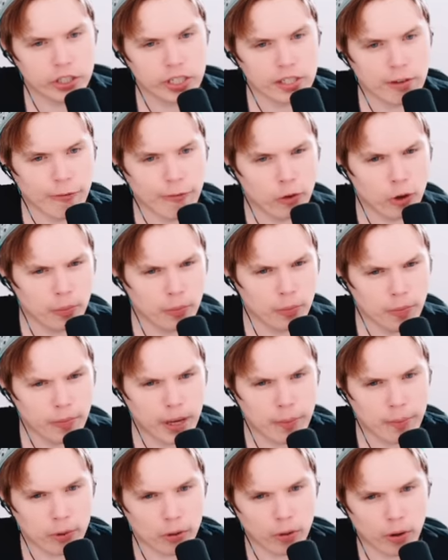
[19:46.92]
She's a former
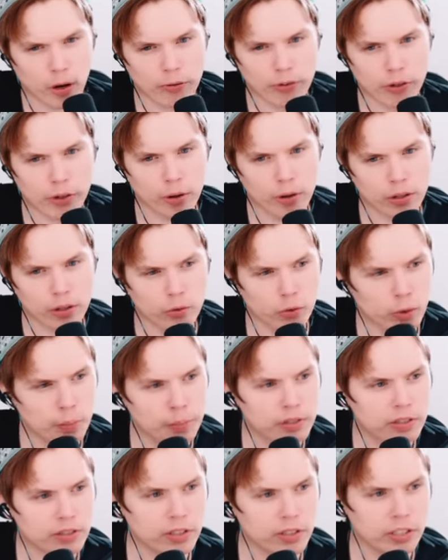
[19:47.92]
member of girl
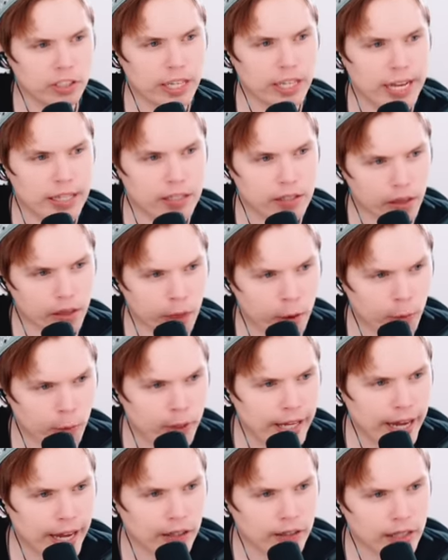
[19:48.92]
groups such as
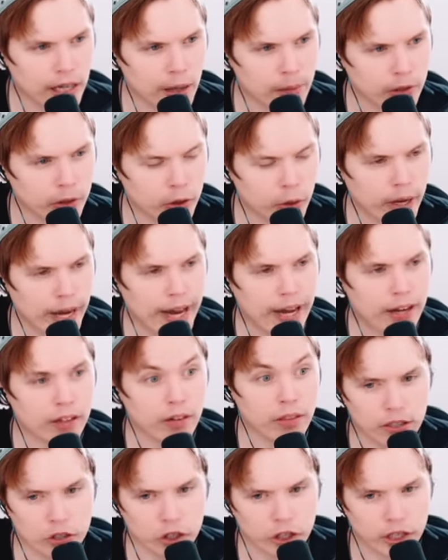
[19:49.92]
3LW
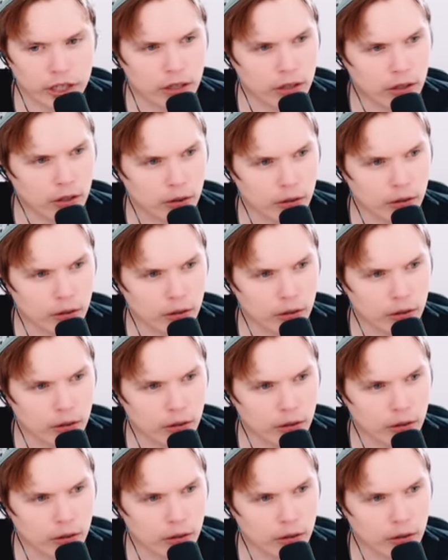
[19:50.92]
and the Cheetah